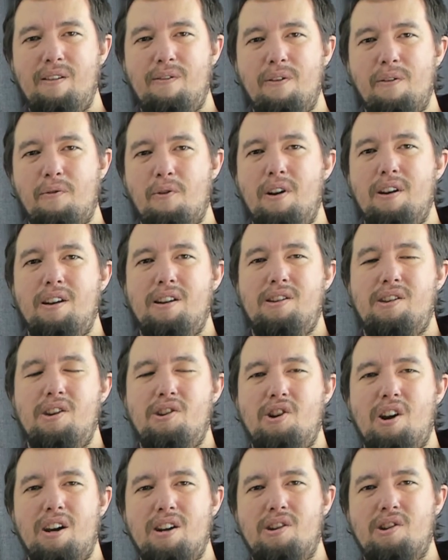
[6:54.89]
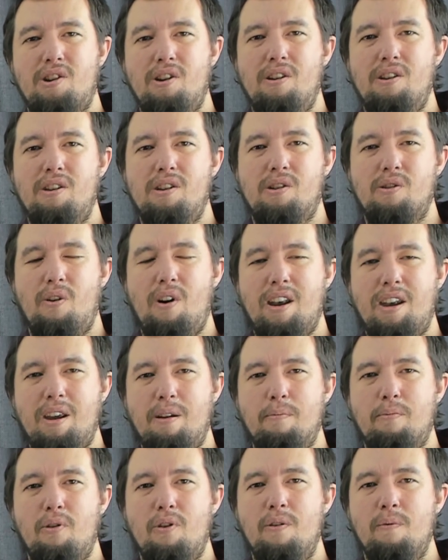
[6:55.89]
If you've got any suggestions or any
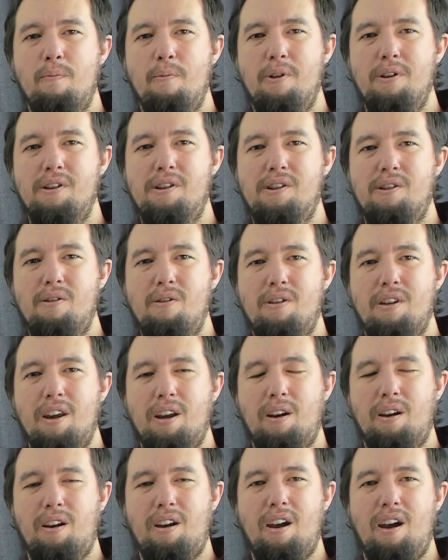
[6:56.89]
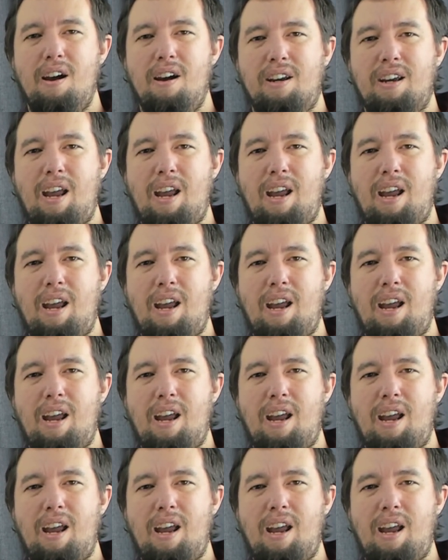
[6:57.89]
improvements you think uh,